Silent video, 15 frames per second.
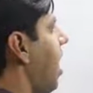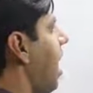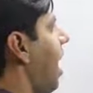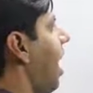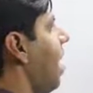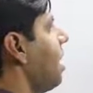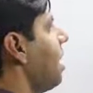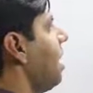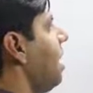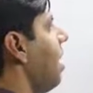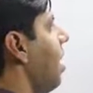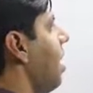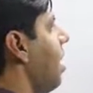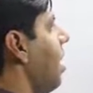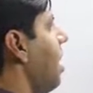R
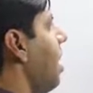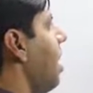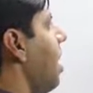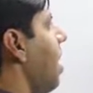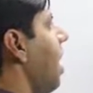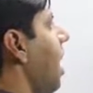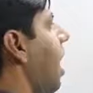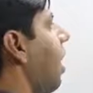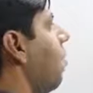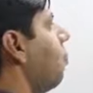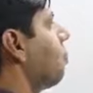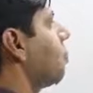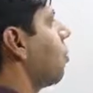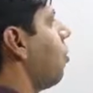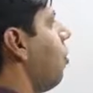
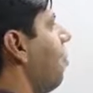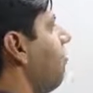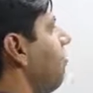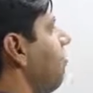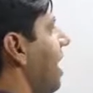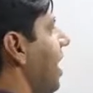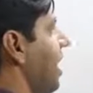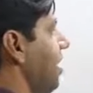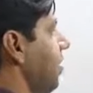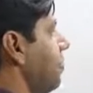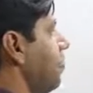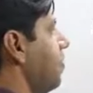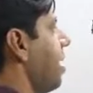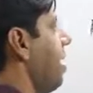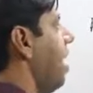out of N.
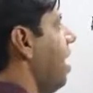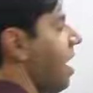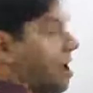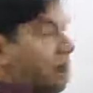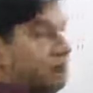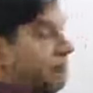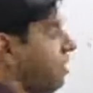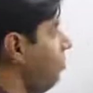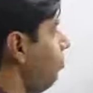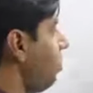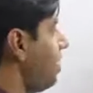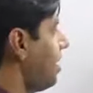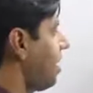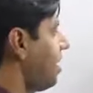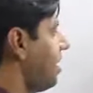We know
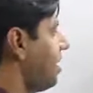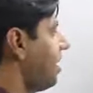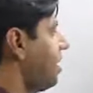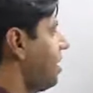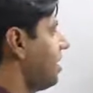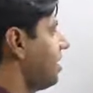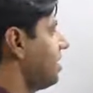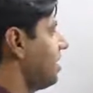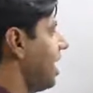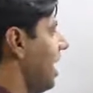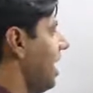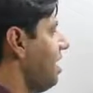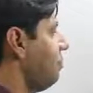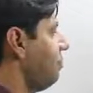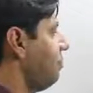it written it is
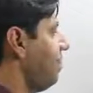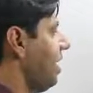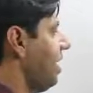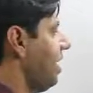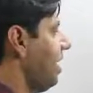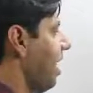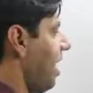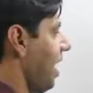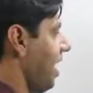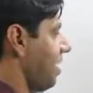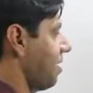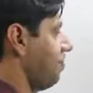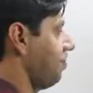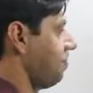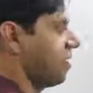
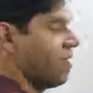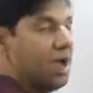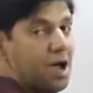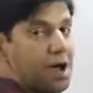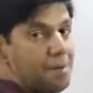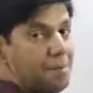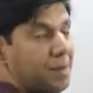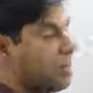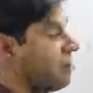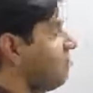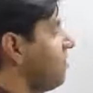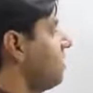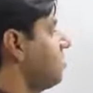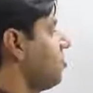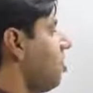NPR, but
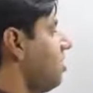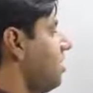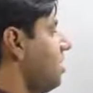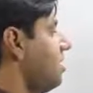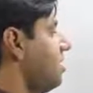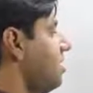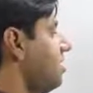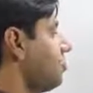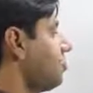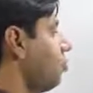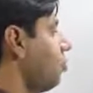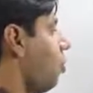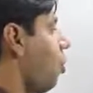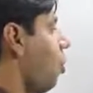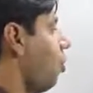we saw that this
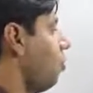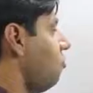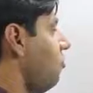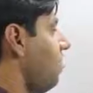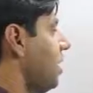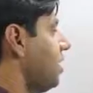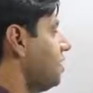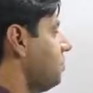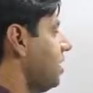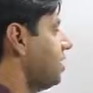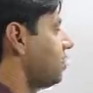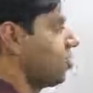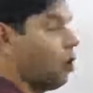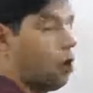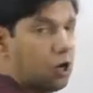could always be
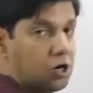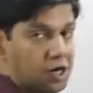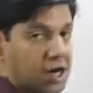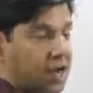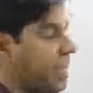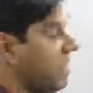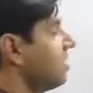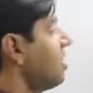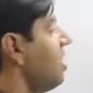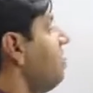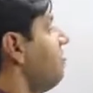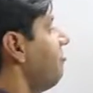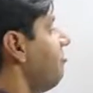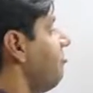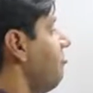thought as
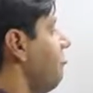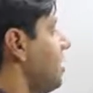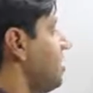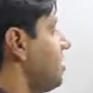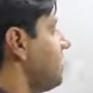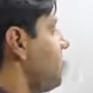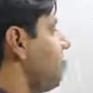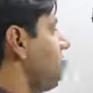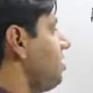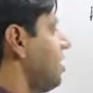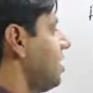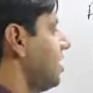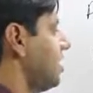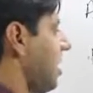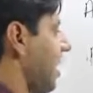first do
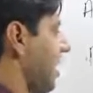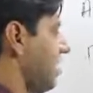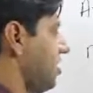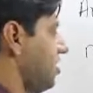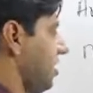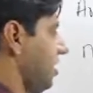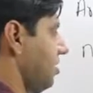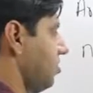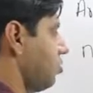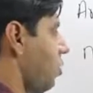the selection.